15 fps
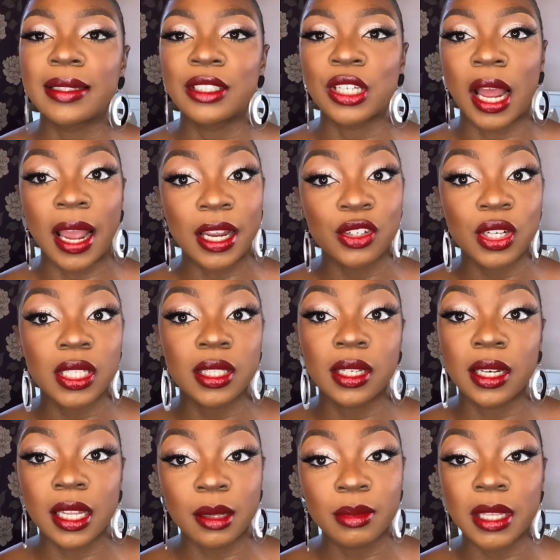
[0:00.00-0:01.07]
hydrates the
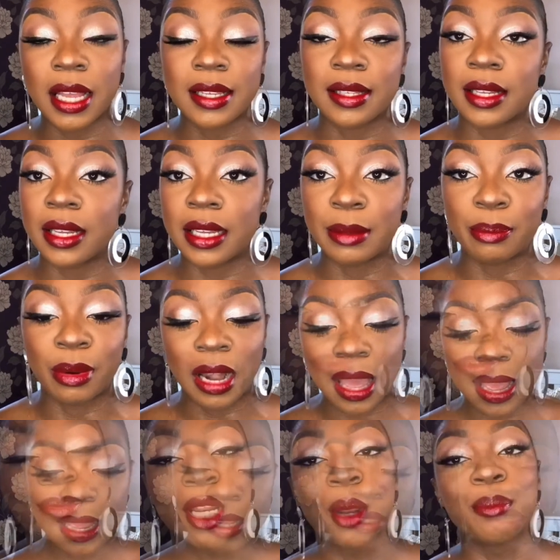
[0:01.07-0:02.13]
lips as it
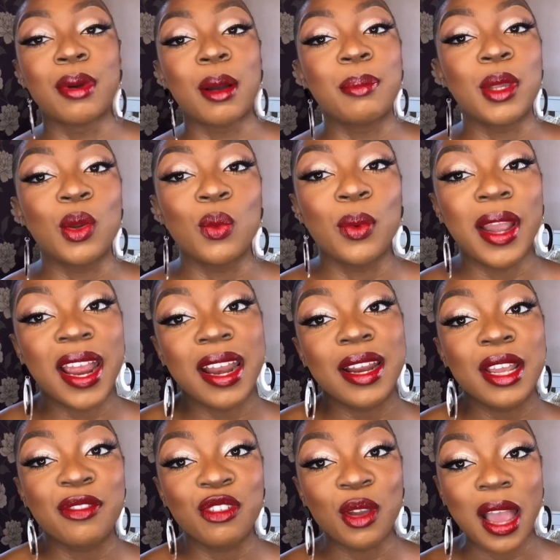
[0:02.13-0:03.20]
implies. But beware,
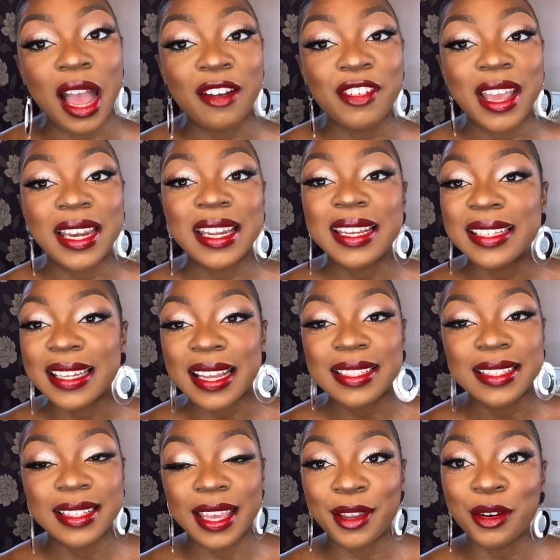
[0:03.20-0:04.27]
if you have any dead
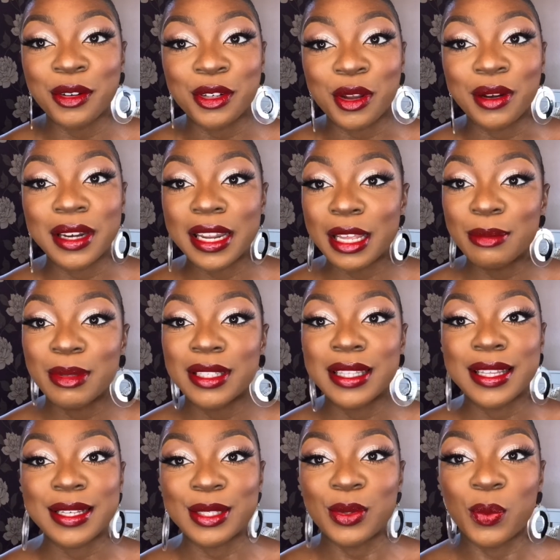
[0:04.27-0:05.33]
skin on your lips,
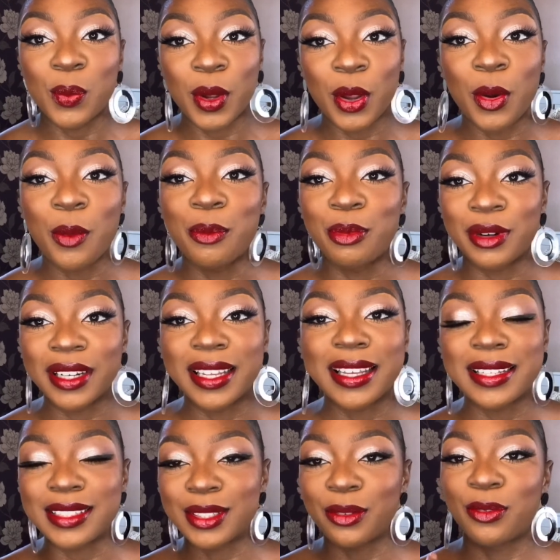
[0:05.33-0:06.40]
this will bring
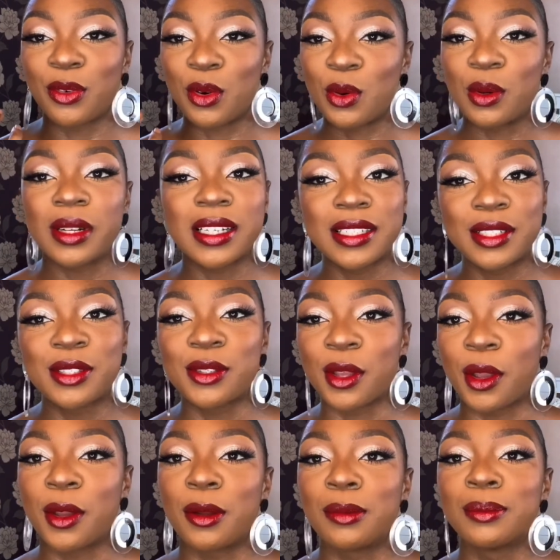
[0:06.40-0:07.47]
it forward.
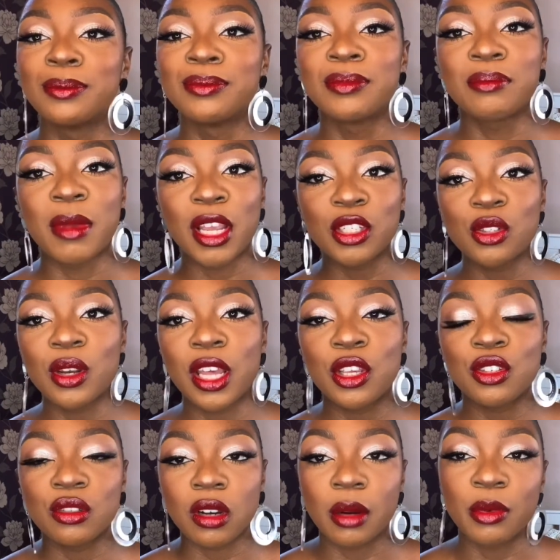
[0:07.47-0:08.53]
So make sure that you
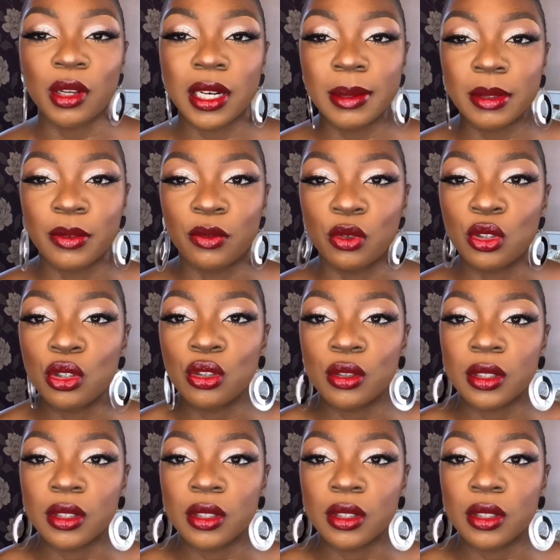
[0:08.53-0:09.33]
scrub your lips before you use